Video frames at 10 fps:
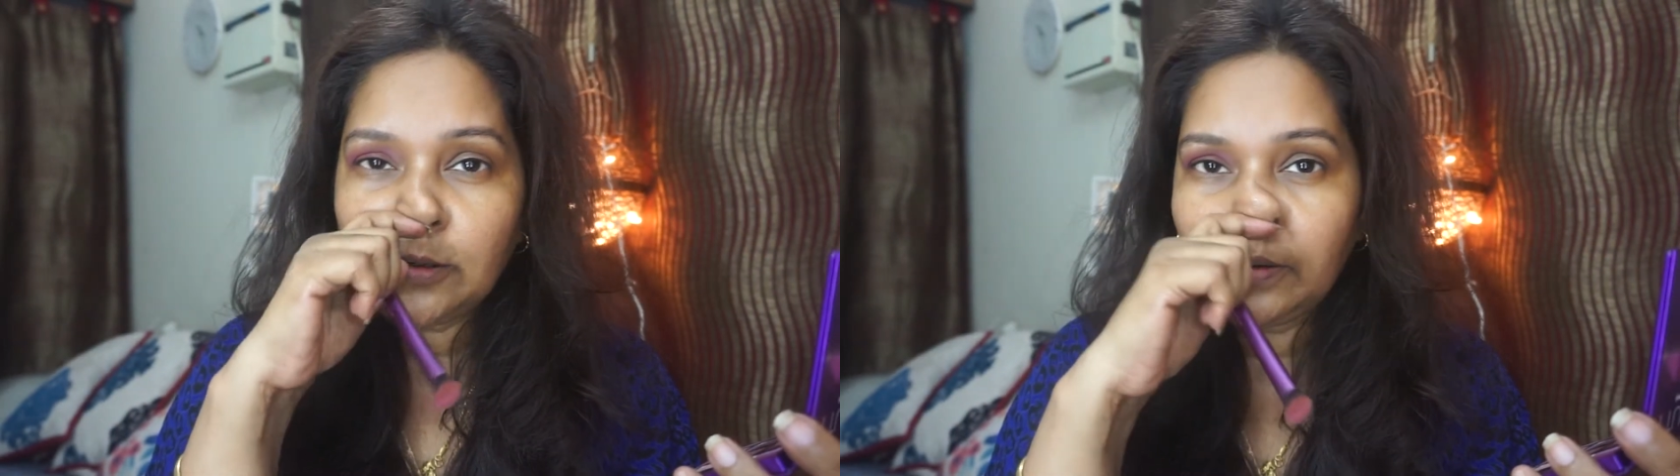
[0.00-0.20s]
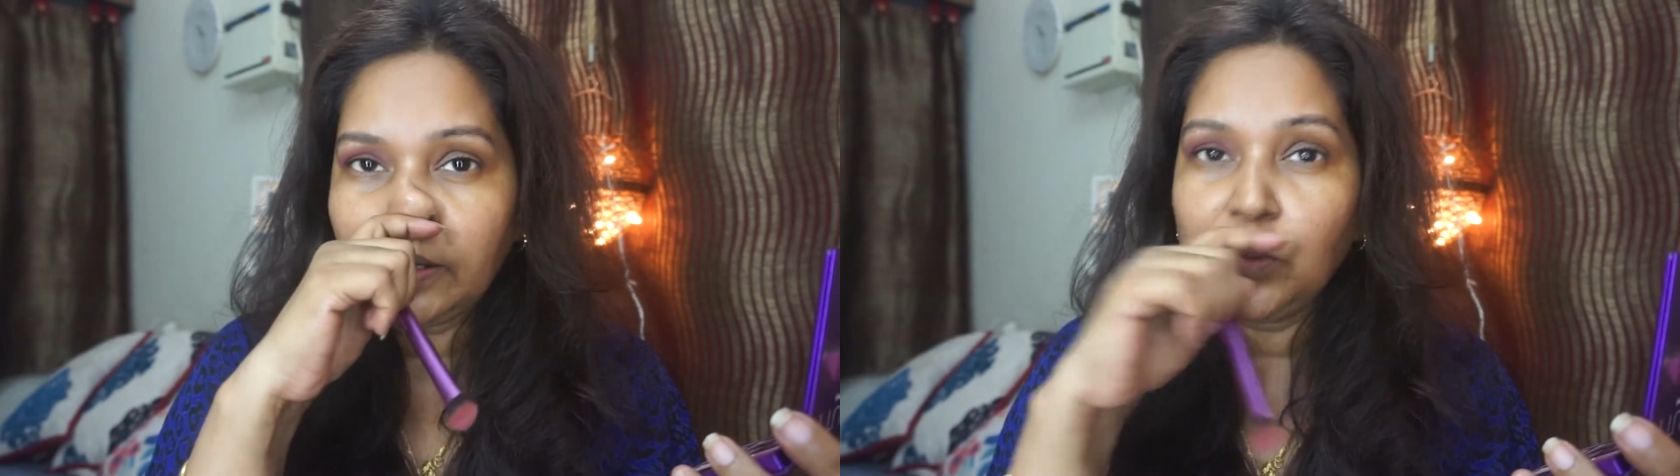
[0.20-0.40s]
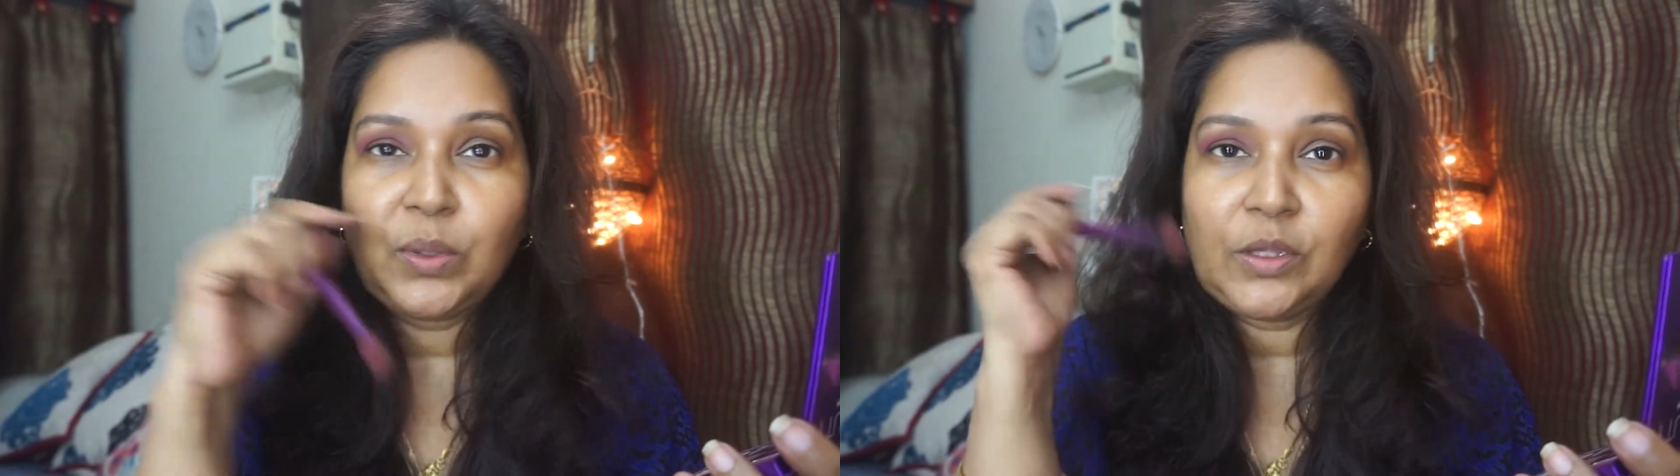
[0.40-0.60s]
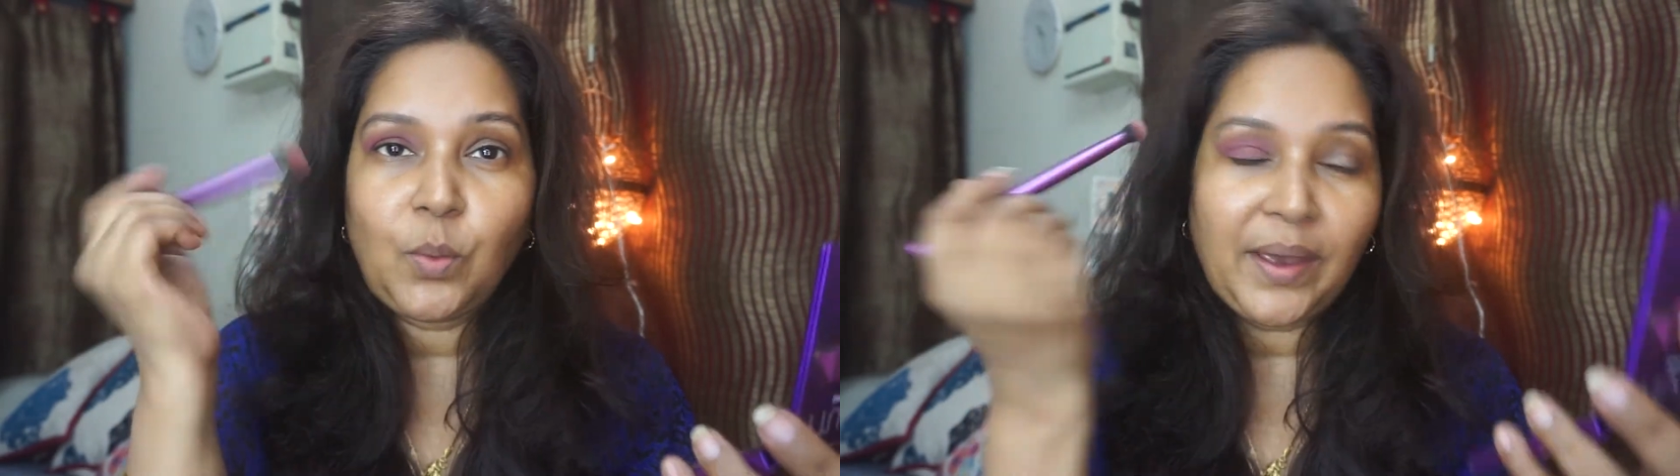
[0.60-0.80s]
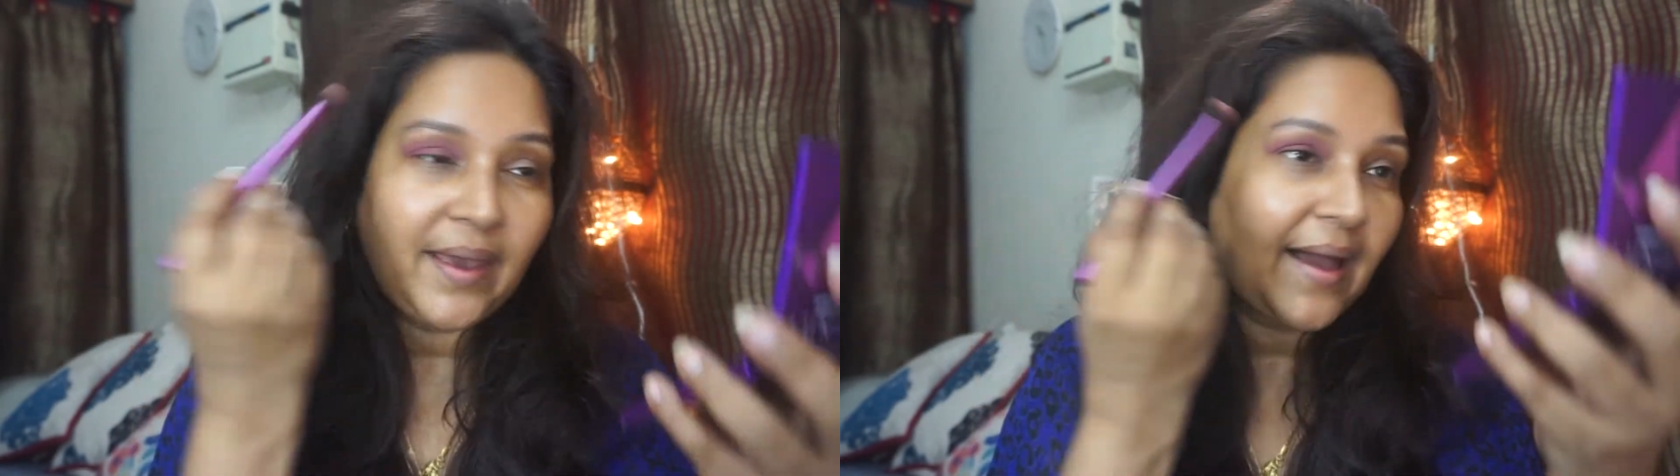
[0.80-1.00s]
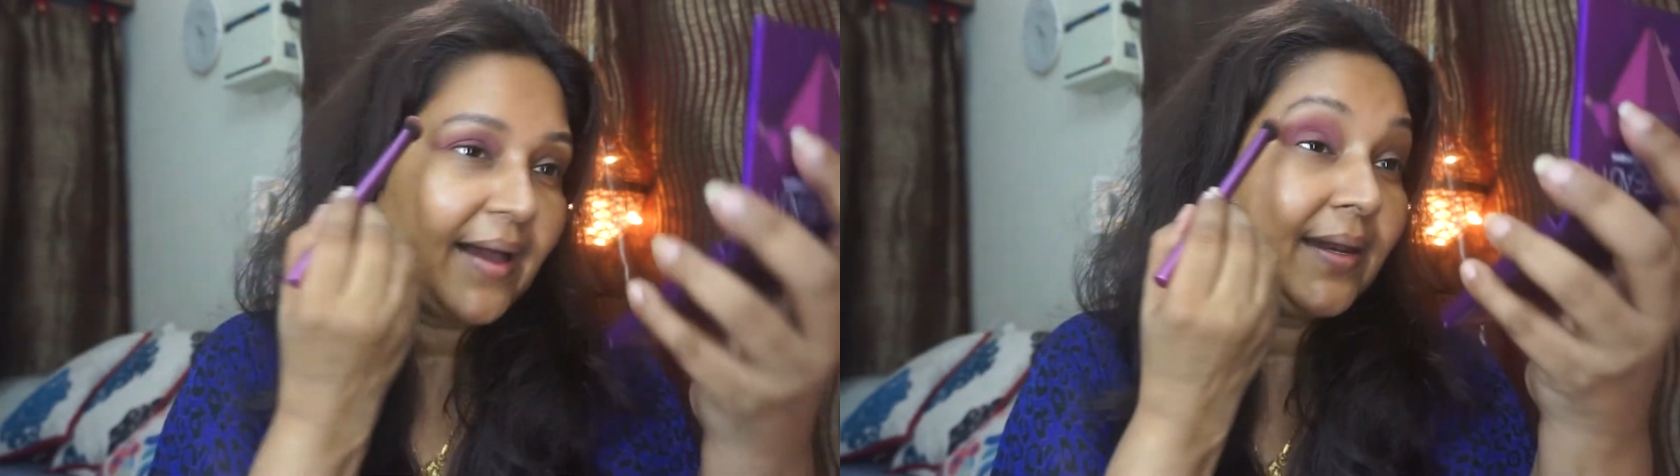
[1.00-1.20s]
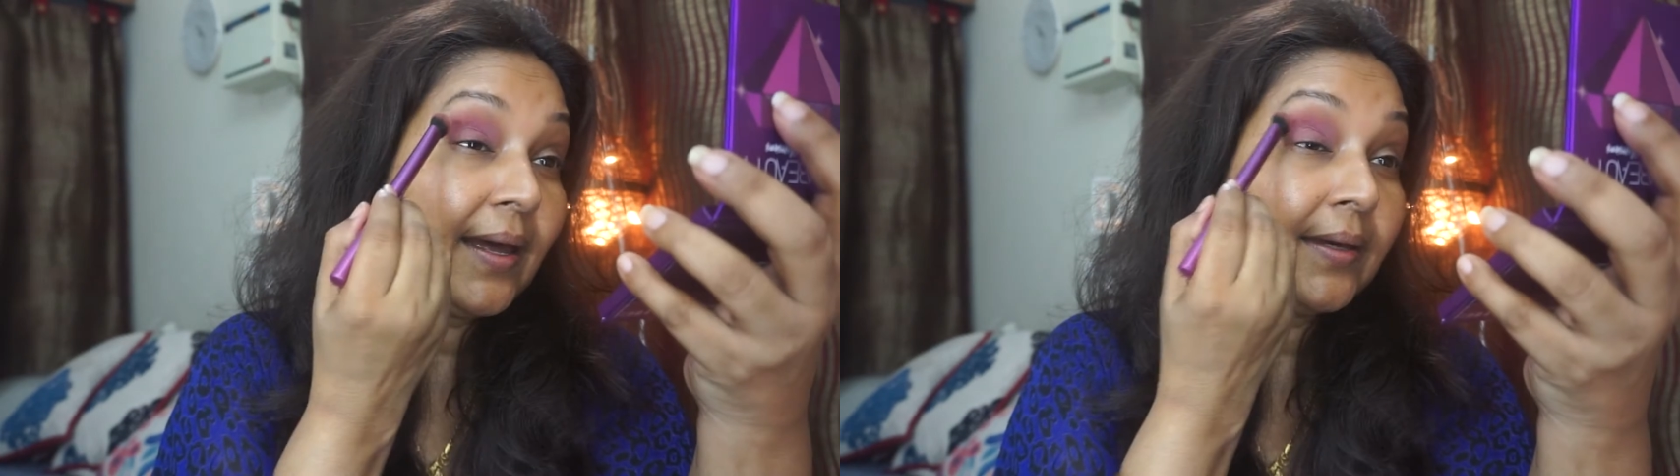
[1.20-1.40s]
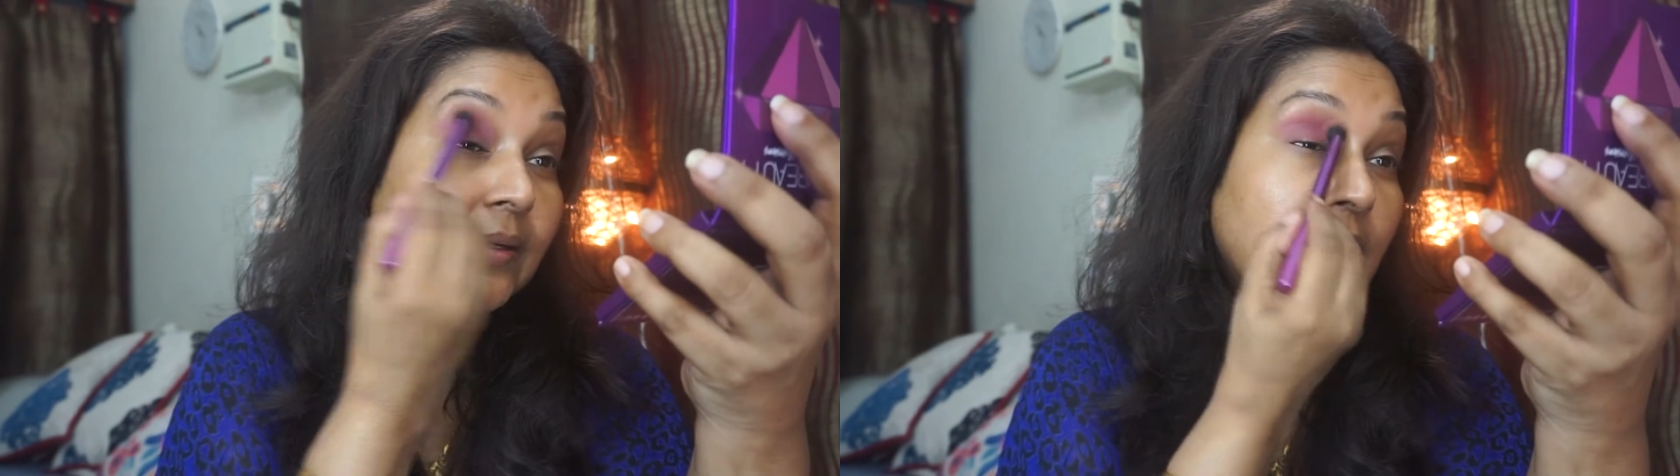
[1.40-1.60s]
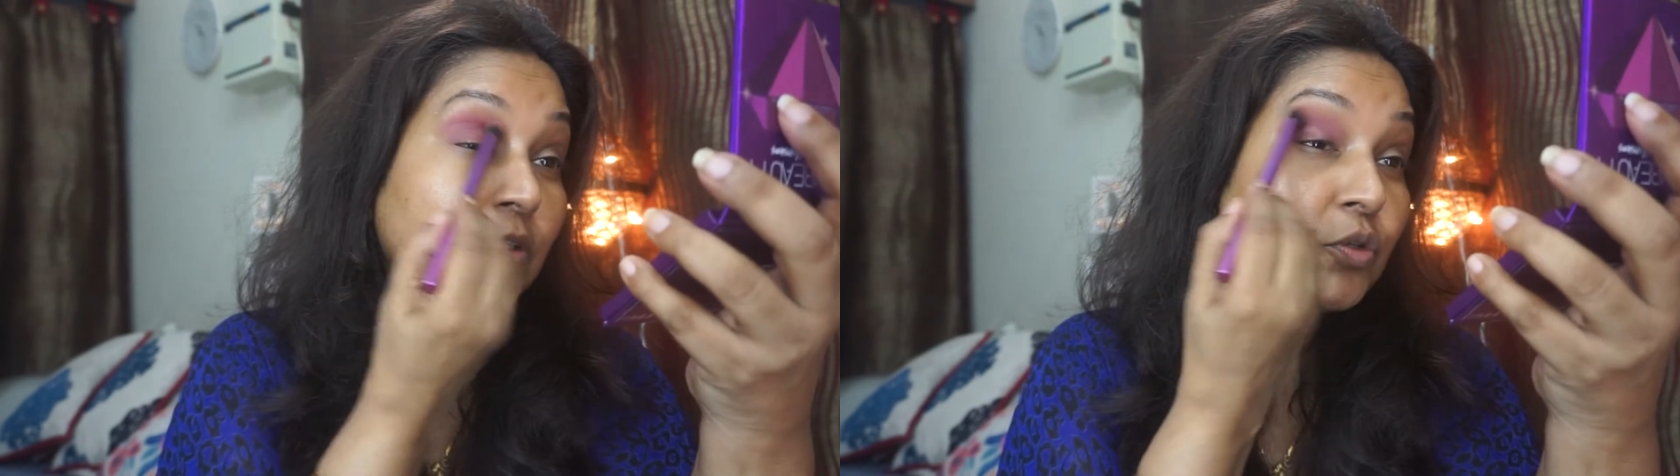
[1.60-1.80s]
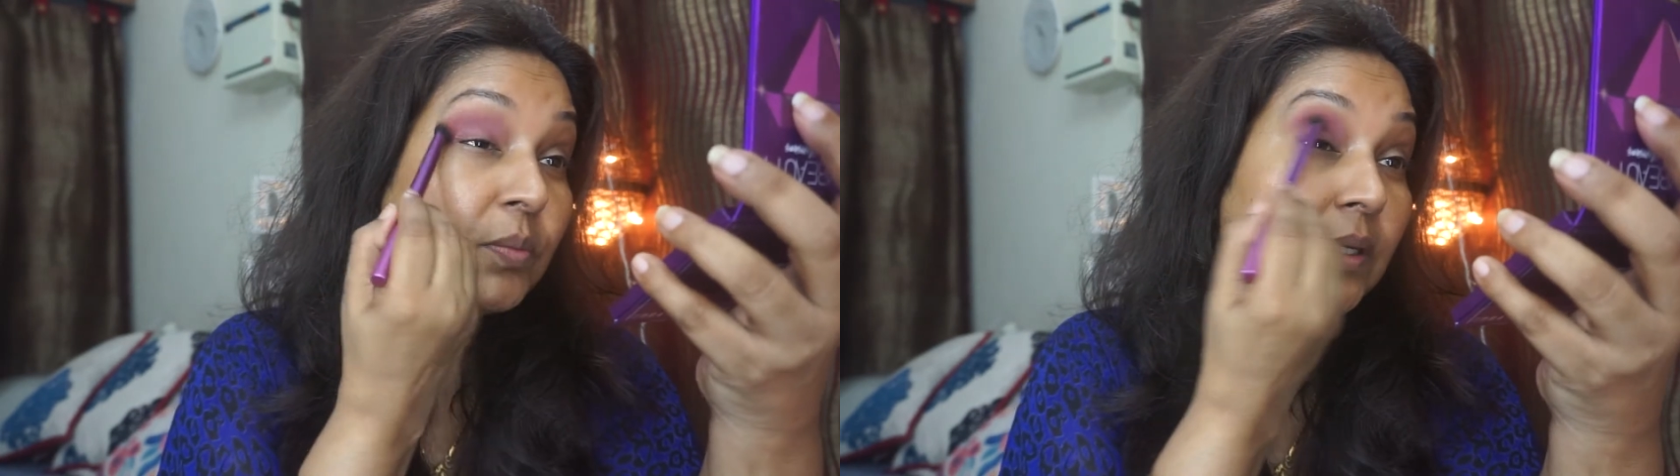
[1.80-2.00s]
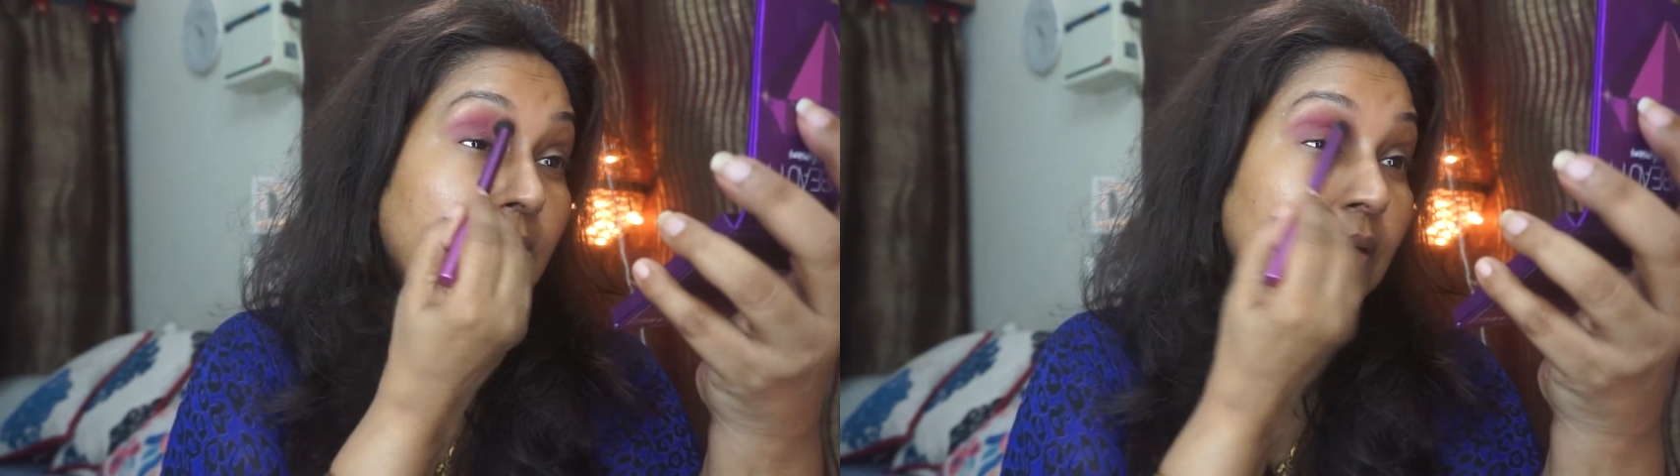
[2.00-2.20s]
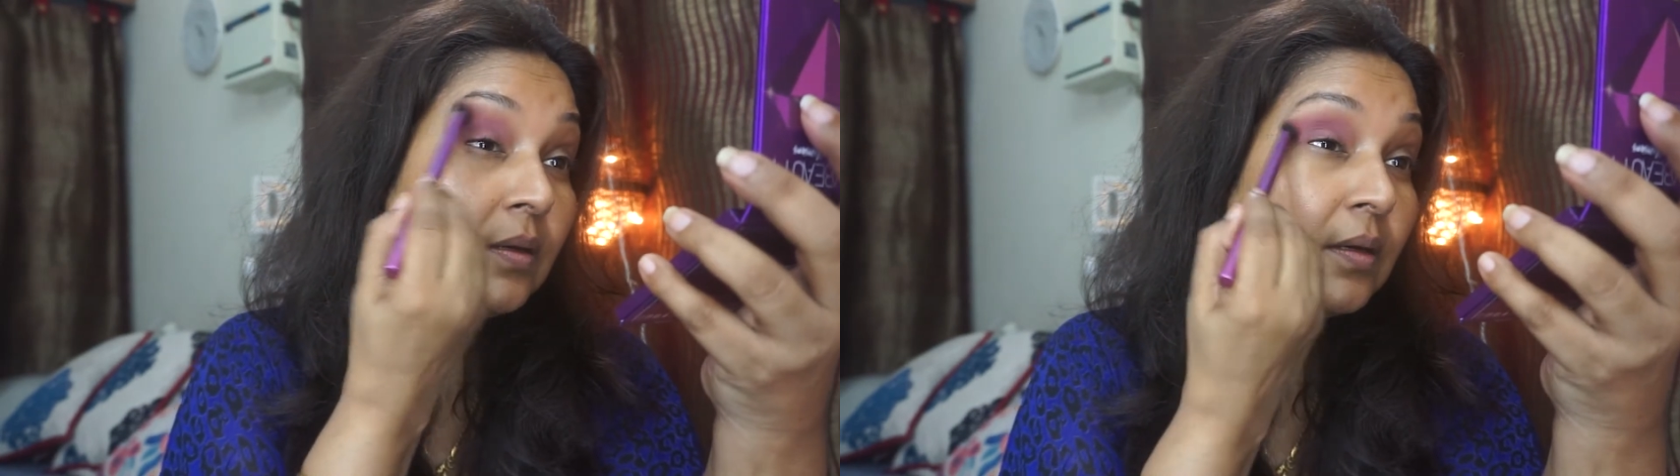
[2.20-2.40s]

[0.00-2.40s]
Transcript: lid with the way I like it to be.